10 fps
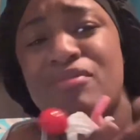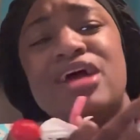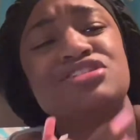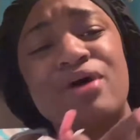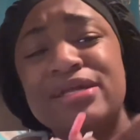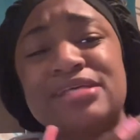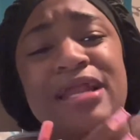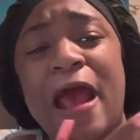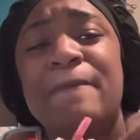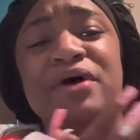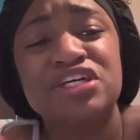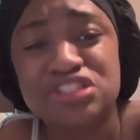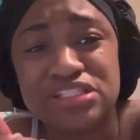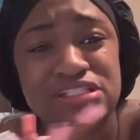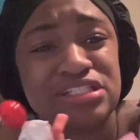and trying to take their
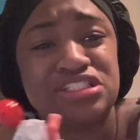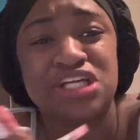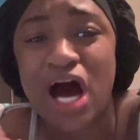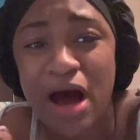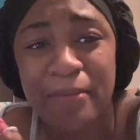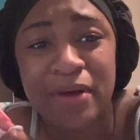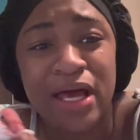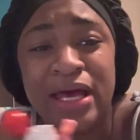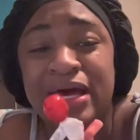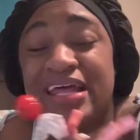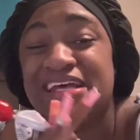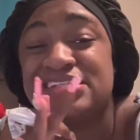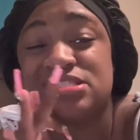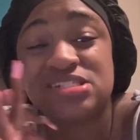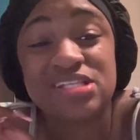pictures is a job in
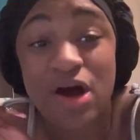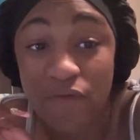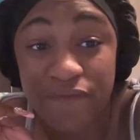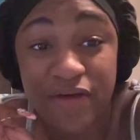itself.